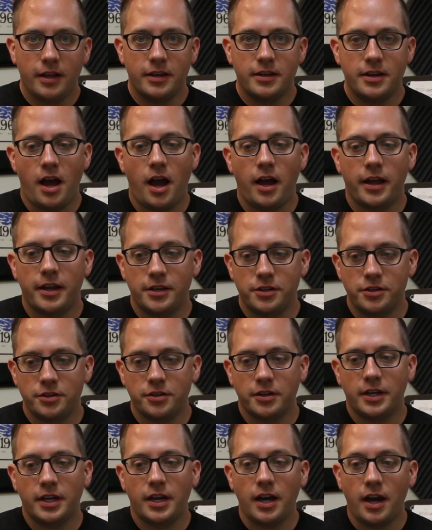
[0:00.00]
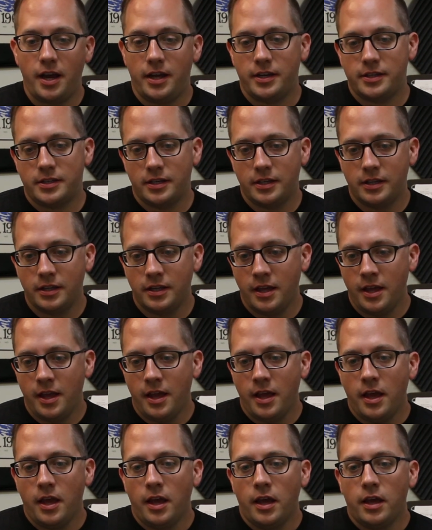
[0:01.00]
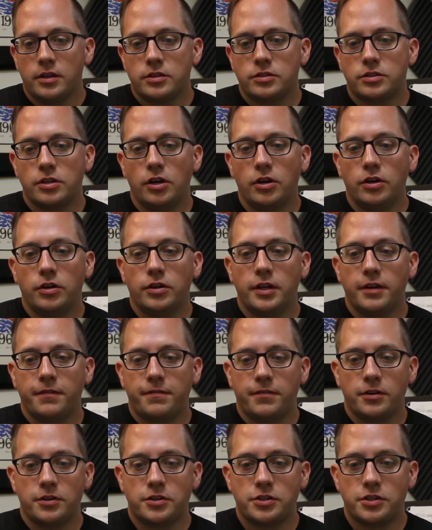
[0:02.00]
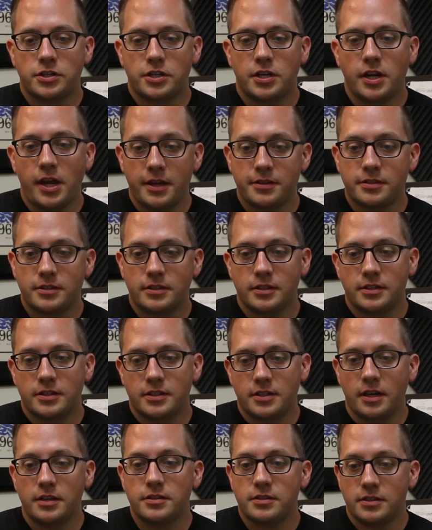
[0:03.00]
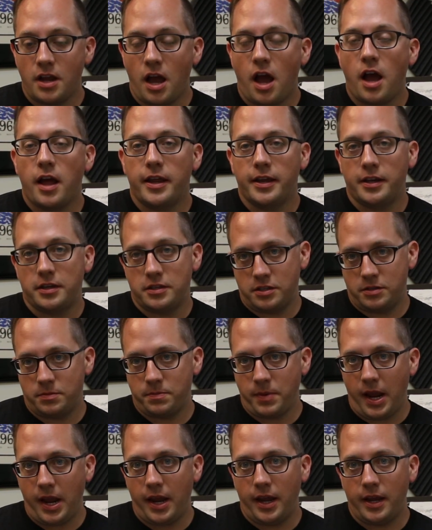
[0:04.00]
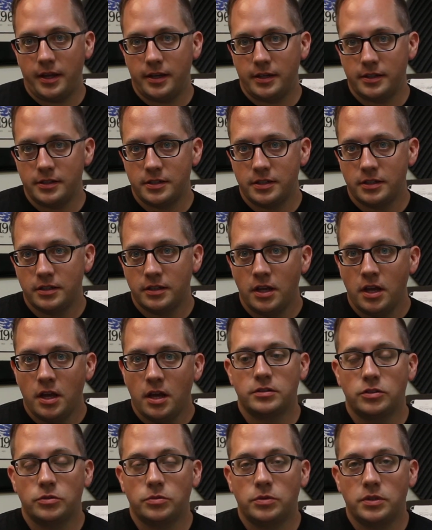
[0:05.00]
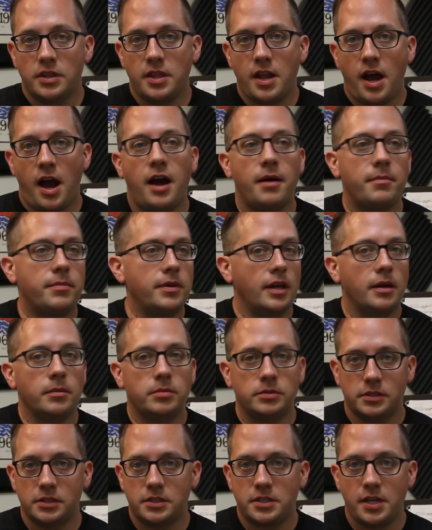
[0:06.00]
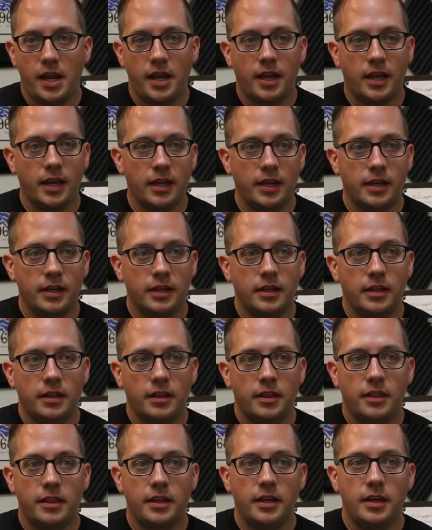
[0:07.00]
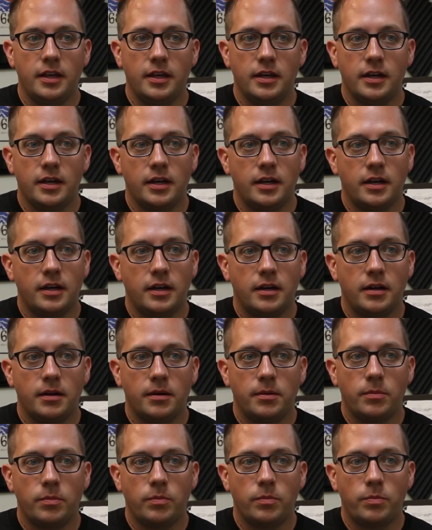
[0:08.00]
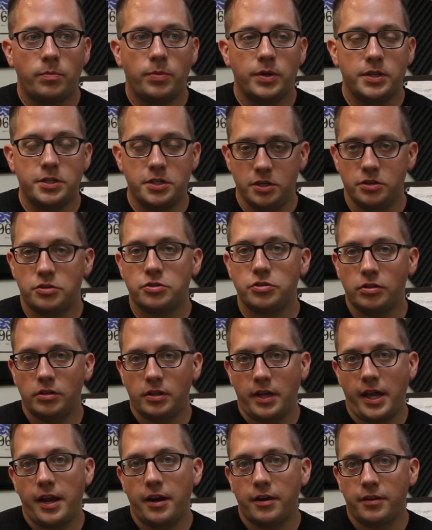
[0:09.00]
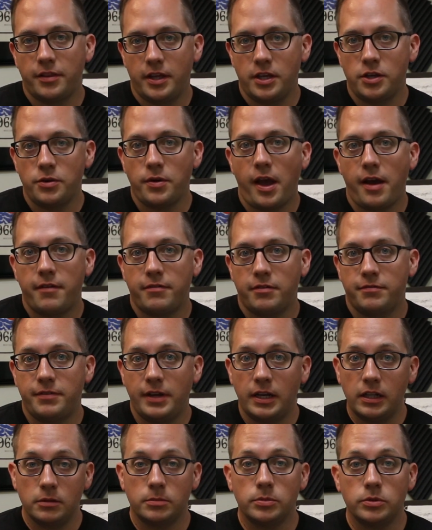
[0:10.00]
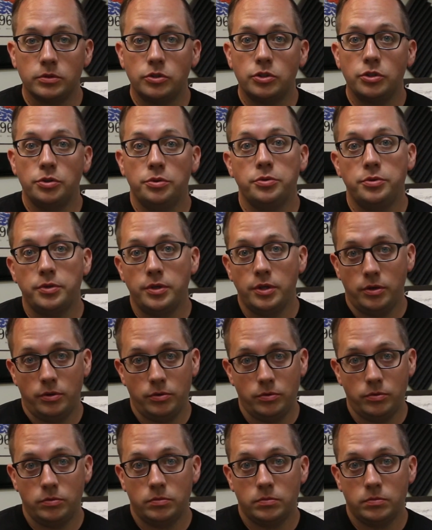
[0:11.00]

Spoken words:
not in your gut. So if your chest does not expand, you will not be able to take in the potential air that you have available to you.